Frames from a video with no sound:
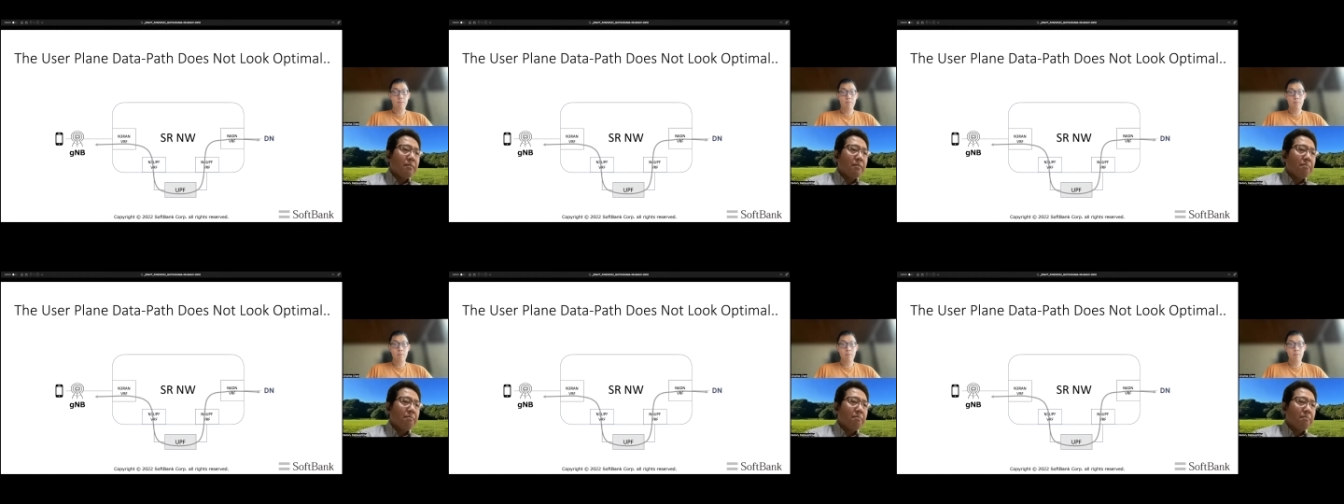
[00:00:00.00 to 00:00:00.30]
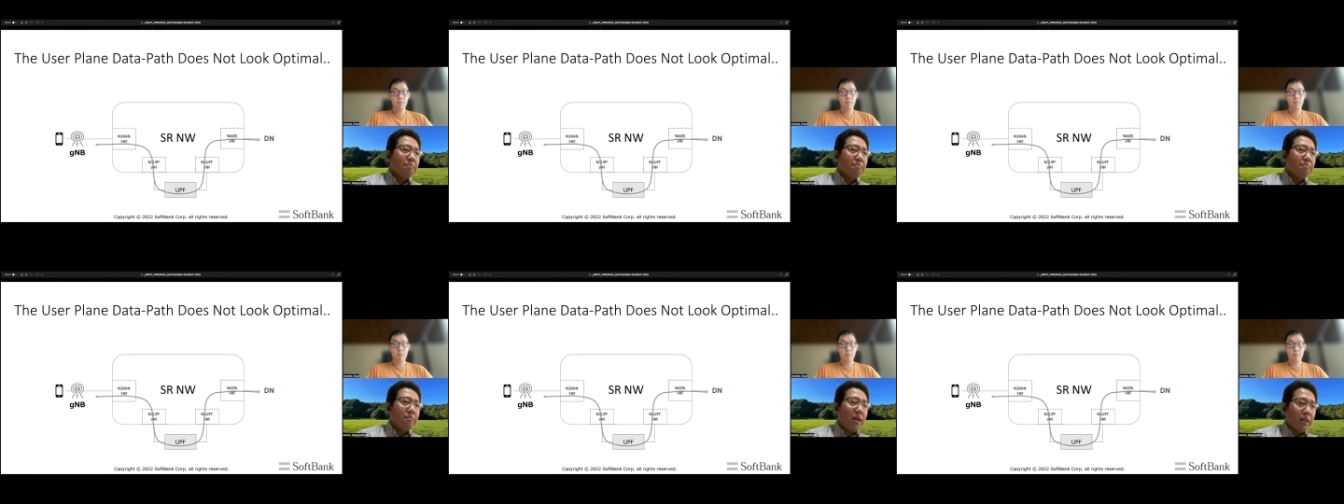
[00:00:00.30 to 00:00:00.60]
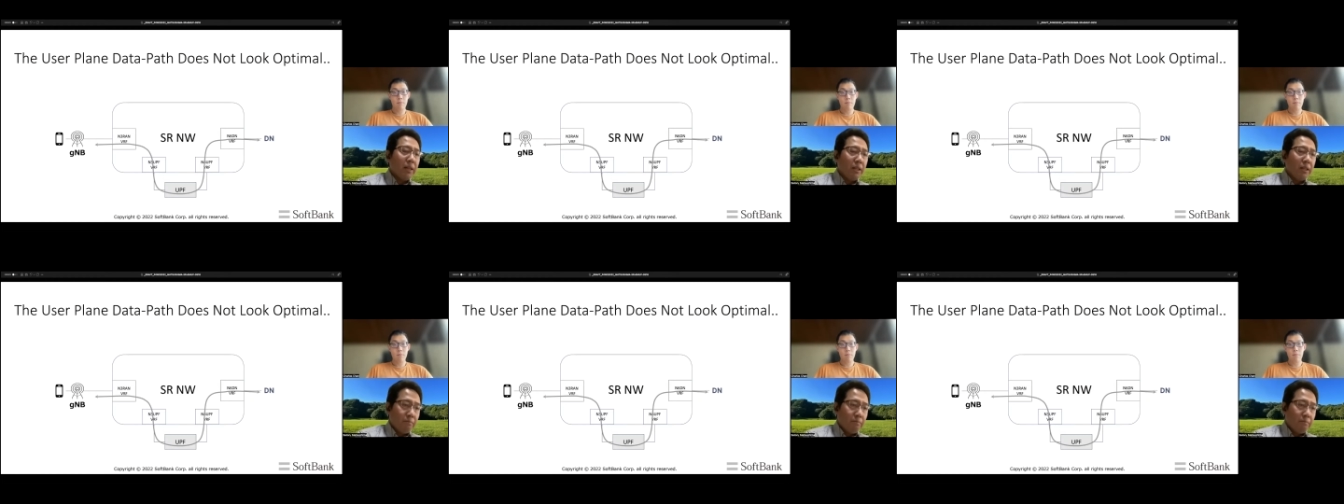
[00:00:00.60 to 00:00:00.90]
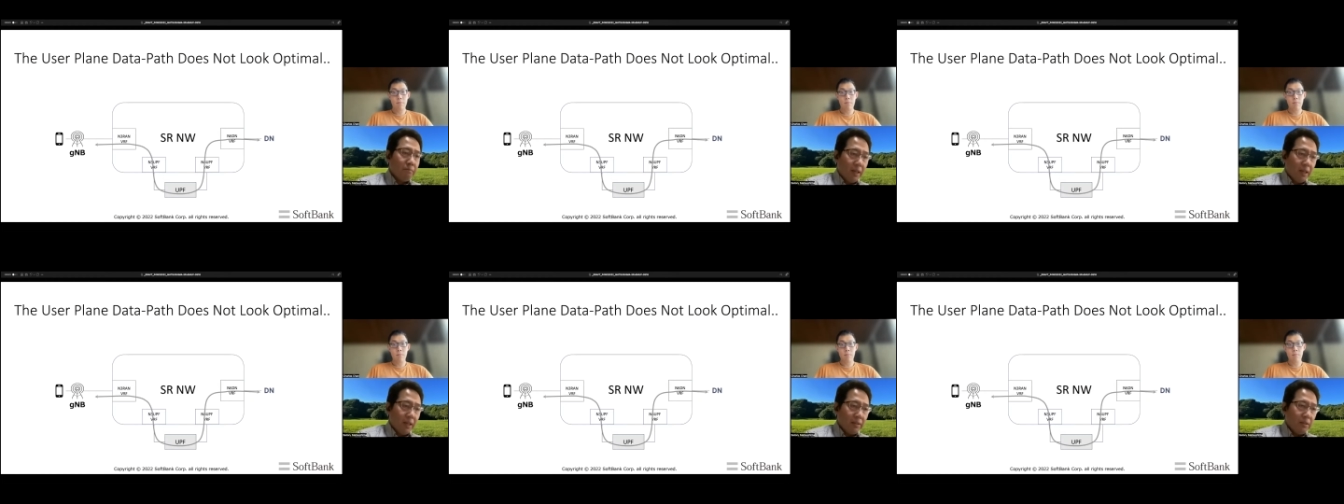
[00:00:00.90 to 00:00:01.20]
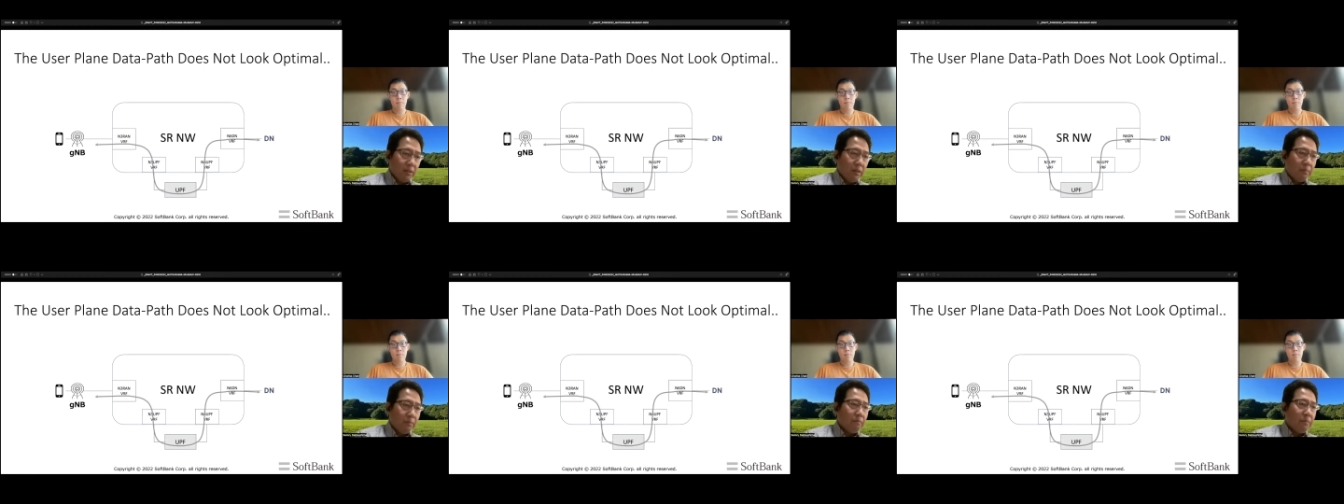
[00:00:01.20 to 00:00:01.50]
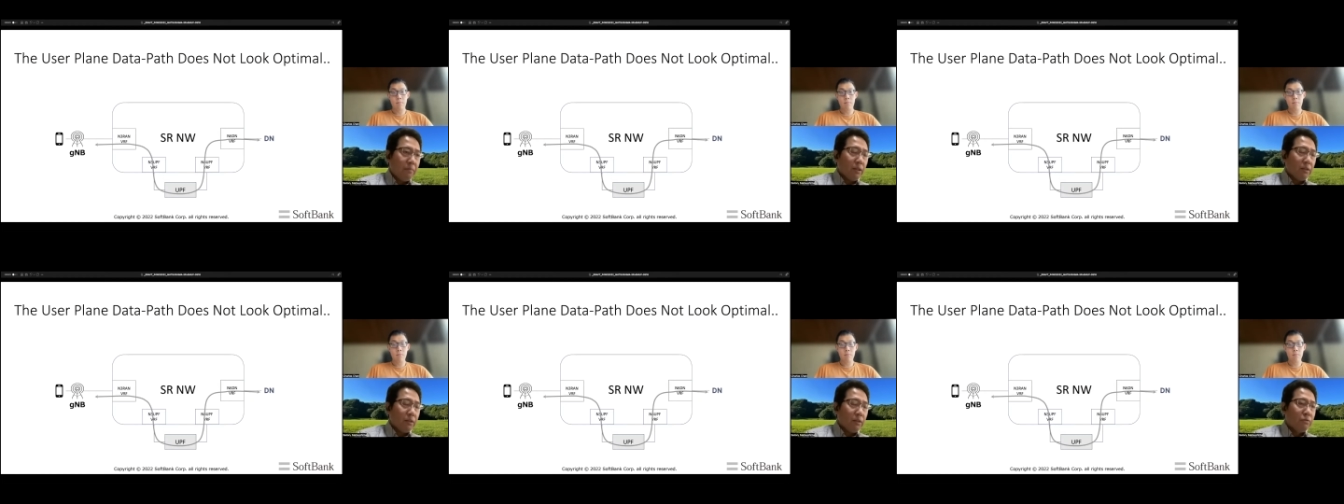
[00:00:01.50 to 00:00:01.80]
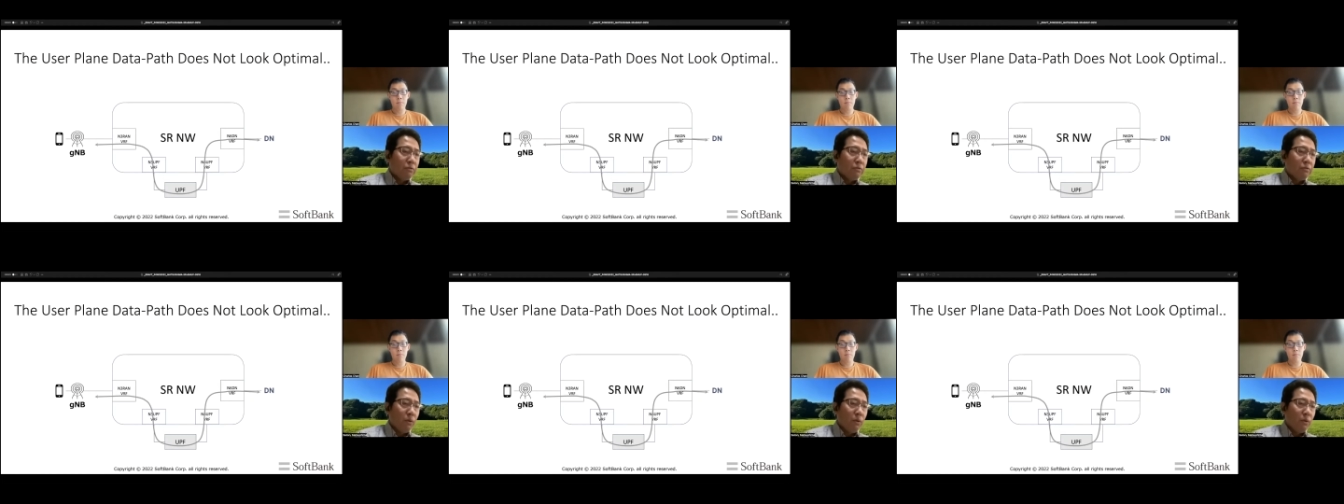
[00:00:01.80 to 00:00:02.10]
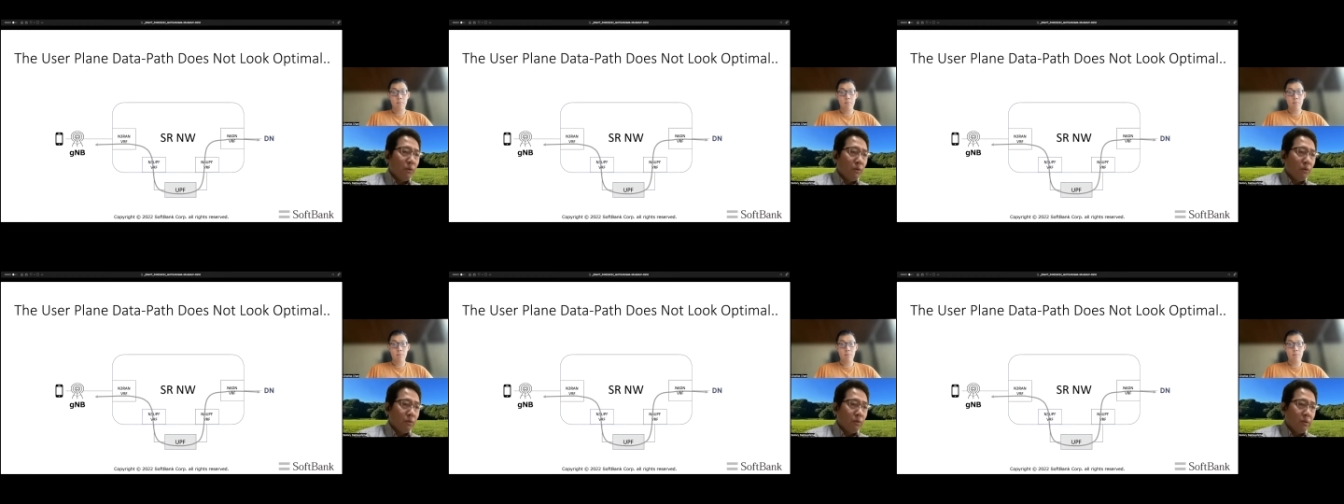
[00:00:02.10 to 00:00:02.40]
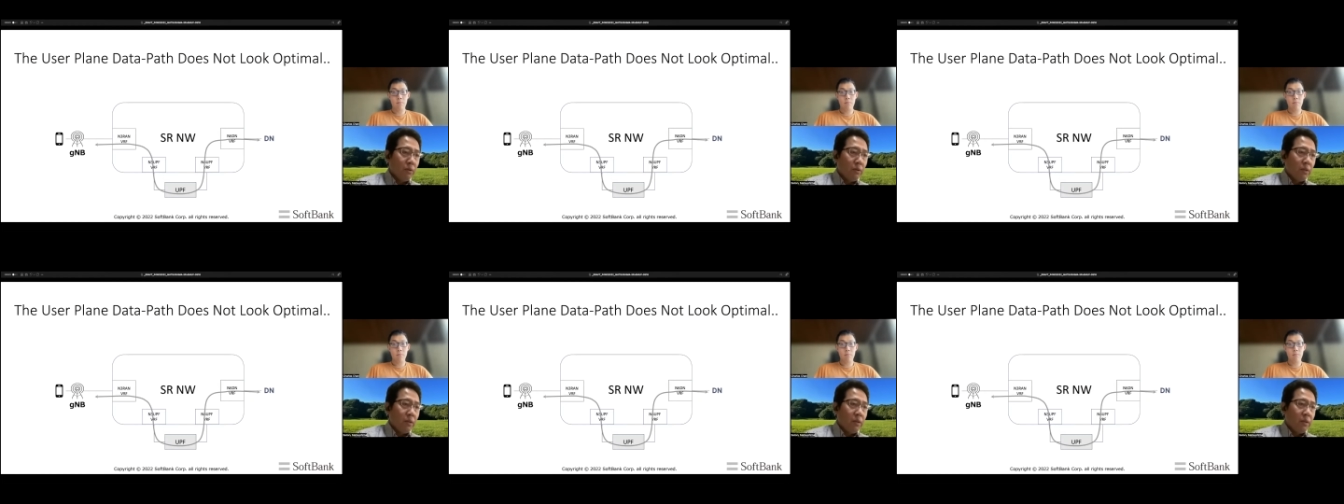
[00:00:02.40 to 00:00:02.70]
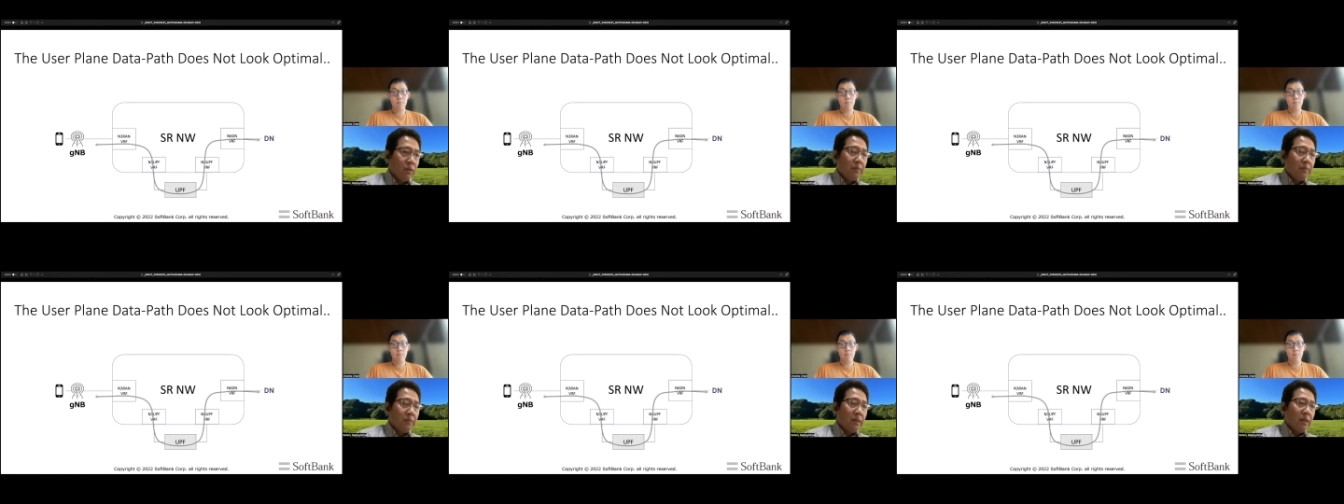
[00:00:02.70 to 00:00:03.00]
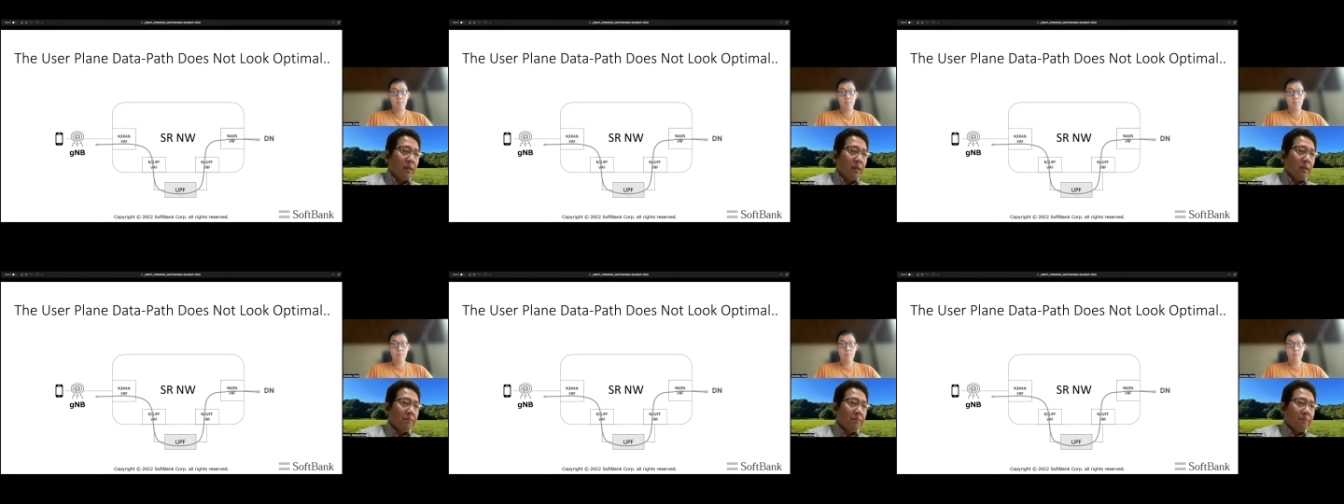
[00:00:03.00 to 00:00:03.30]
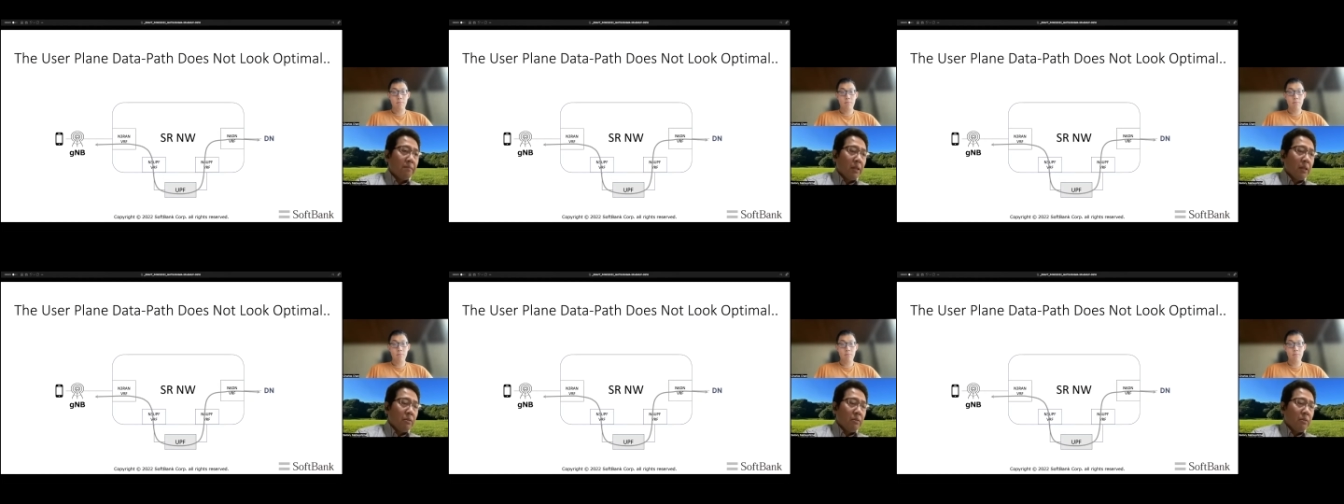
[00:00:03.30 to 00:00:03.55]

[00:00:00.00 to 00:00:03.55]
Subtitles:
packet path, packet flow would